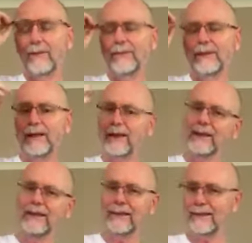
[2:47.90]
So
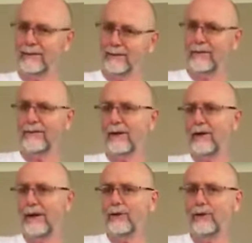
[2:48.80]
let's just
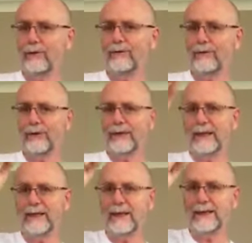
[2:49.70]
don't get too confusing
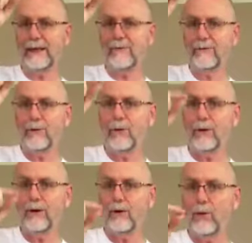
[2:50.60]
here. Let's say
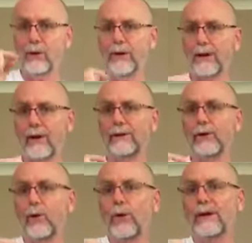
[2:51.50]
4 quarter notes
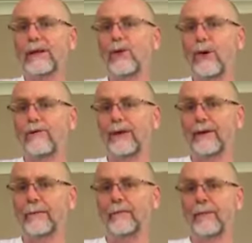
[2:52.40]
or its
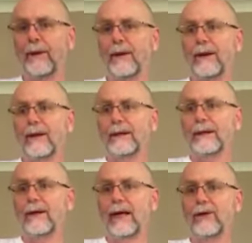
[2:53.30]
equivalent.
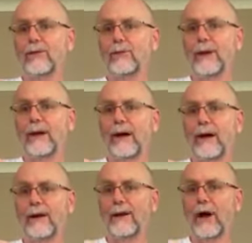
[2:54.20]
So that could mean
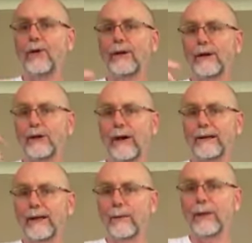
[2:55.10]
a note that you
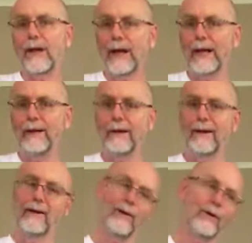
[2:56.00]
actually play,
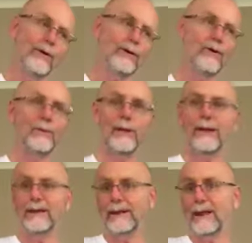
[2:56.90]
or it could
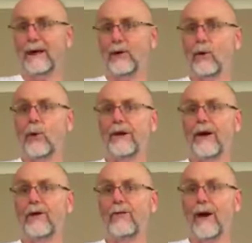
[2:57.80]
be, say, a
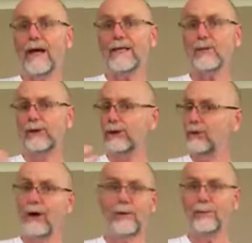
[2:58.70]
quarter rest, which
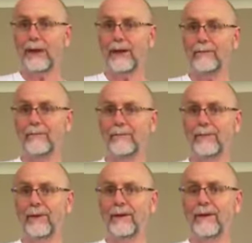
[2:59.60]
you don't play.
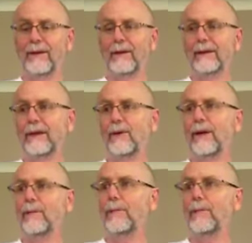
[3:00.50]
So in a